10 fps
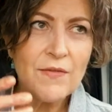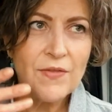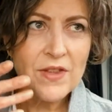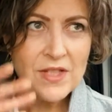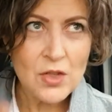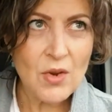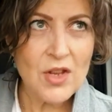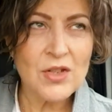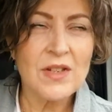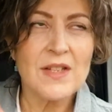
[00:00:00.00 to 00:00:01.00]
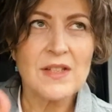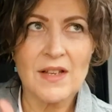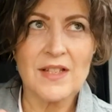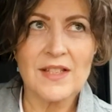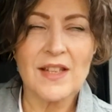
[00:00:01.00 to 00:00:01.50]
the situation is
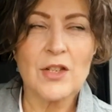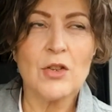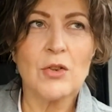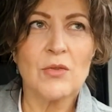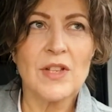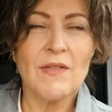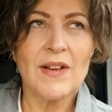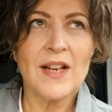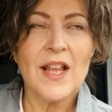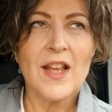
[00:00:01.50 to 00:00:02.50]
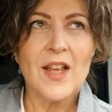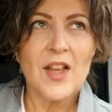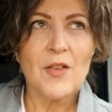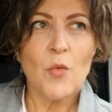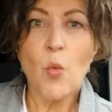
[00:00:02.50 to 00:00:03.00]
thus that you don't even
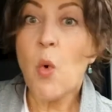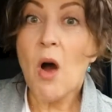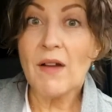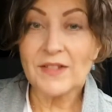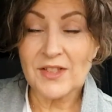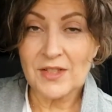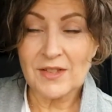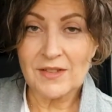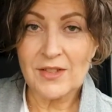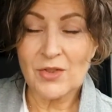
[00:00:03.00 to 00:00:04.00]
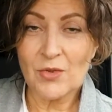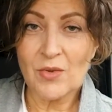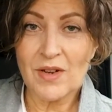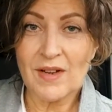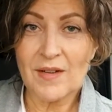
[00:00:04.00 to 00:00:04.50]
want
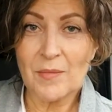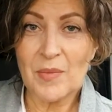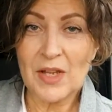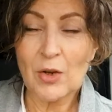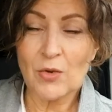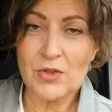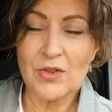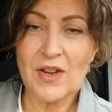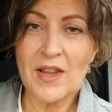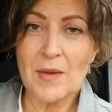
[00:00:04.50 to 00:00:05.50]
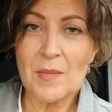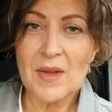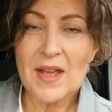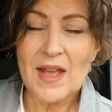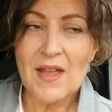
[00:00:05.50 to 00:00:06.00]
to be closer to him,
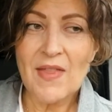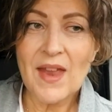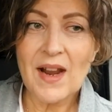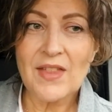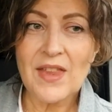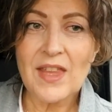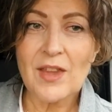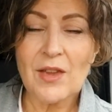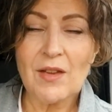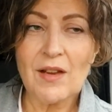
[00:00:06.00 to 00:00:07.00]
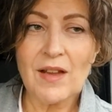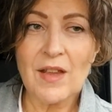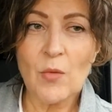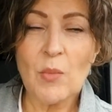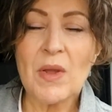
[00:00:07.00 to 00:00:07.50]
then I think
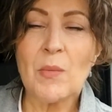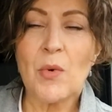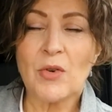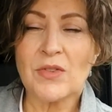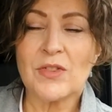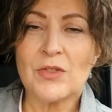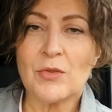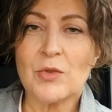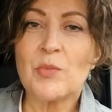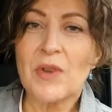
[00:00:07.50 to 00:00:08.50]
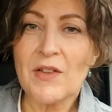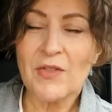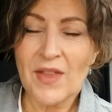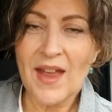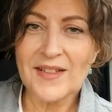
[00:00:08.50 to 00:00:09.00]
it would be important to pray
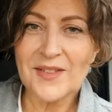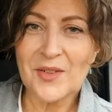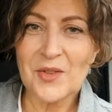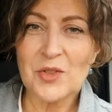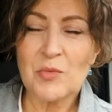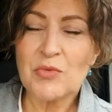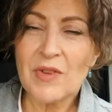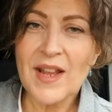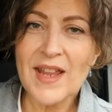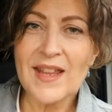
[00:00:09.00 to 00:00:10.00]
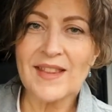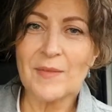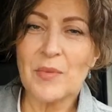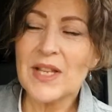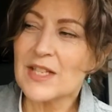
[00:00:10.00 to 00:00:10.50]
for that, to pray
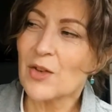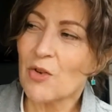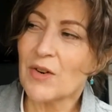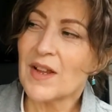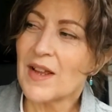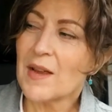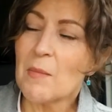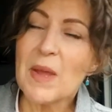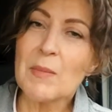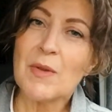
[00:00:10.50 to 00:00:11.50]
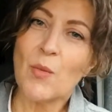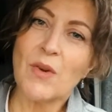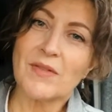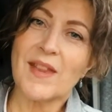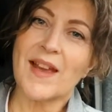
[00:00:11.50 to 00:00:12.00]
that, please, Lord, make me
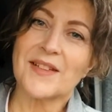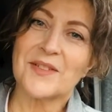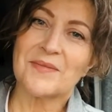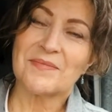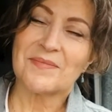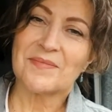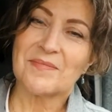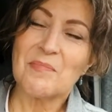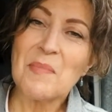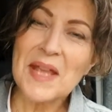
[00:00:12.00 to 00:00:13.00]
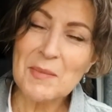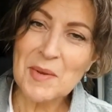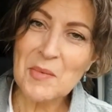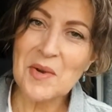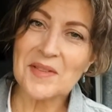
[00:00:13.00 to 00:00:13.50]
want that. Make
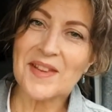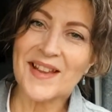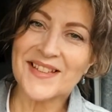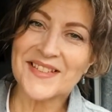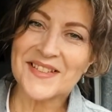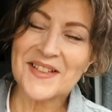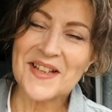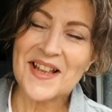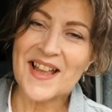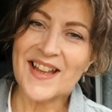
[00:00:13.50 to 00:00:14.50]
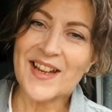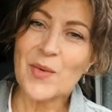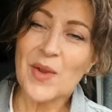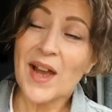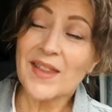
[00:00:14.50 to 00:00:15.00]
me want that.
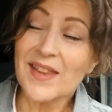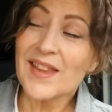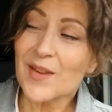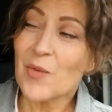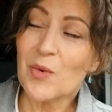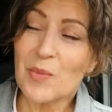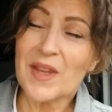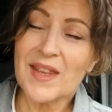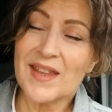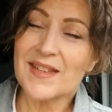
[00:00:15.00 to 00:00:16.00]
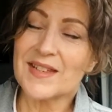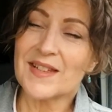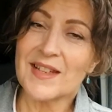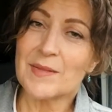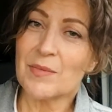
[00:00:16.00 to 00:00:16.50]
And I think it be
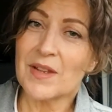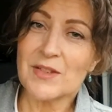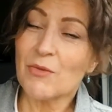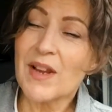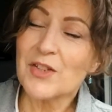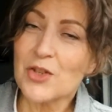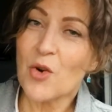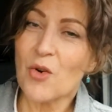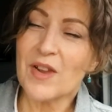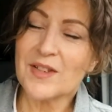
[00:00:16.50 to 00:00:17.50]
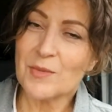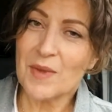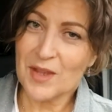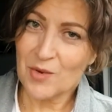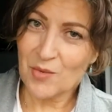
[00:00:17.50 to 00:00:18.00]
his great joy to
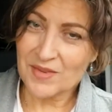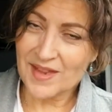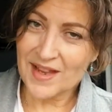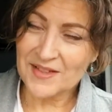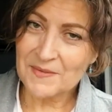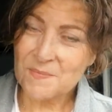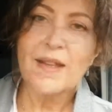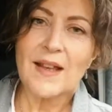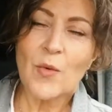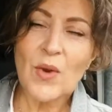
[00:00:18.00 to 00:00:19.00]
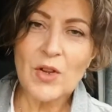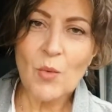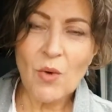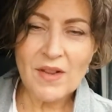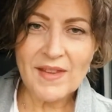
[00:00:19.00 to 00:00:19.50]
make you want that. And when
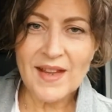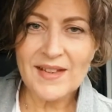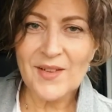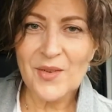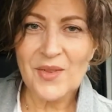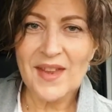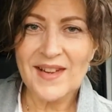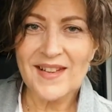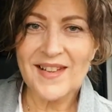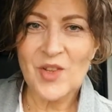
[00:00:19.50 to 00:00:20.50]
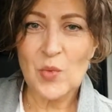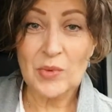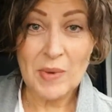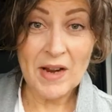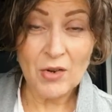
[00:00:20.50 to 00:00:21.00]
you want that, then you
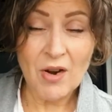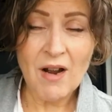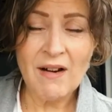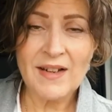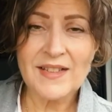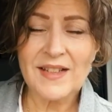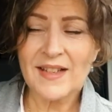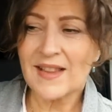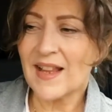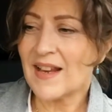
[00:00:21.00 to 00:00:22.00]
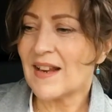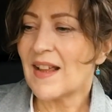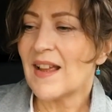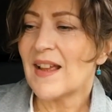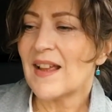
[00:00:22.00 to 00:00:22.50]
prepare your heart, and then
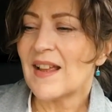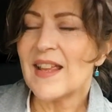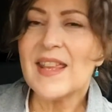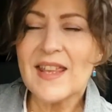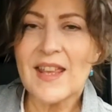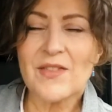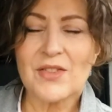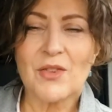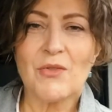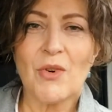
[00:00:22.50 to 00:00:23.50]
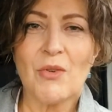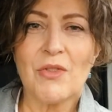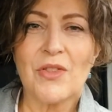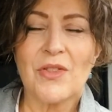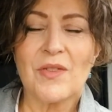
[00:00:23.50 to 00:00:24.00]
he gives the
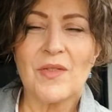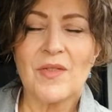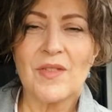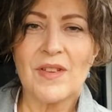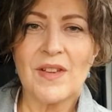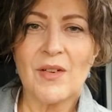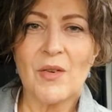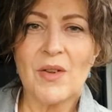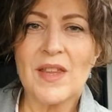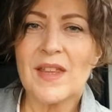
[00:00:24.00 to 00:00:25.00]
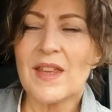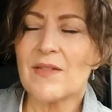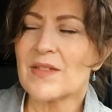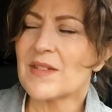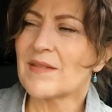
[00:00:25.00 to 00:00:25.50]
growth, he
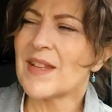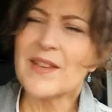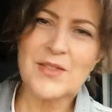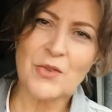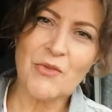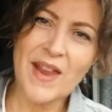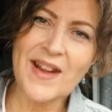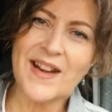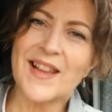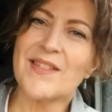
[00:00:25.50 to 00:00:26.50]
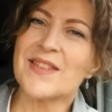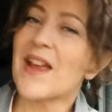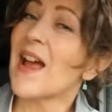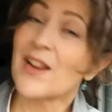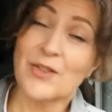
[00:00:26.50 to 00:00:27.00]
gives the rain, and he gives
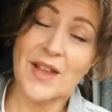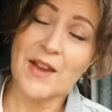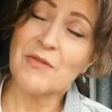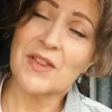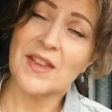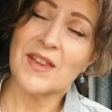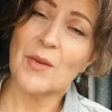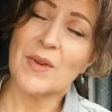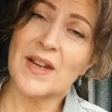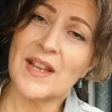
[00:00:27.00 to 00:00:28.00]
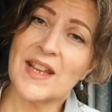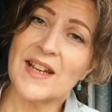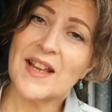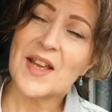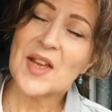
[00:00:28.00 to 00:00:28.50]
actually everything that we
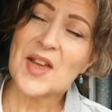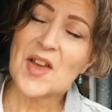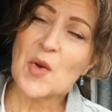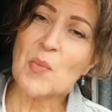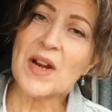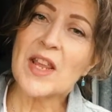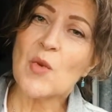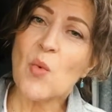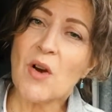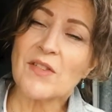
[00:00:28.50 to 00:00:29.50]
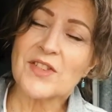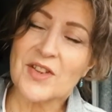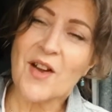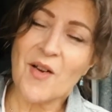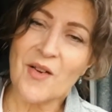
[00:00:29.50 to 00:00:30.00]
need. But he
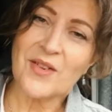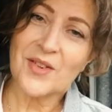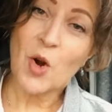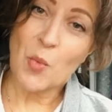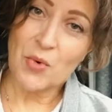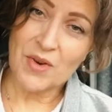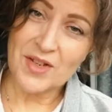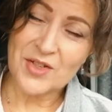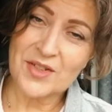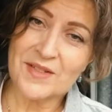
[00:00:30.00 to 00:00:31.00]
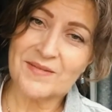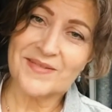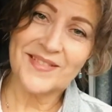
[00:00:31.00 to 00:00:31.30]
wants our cooperation.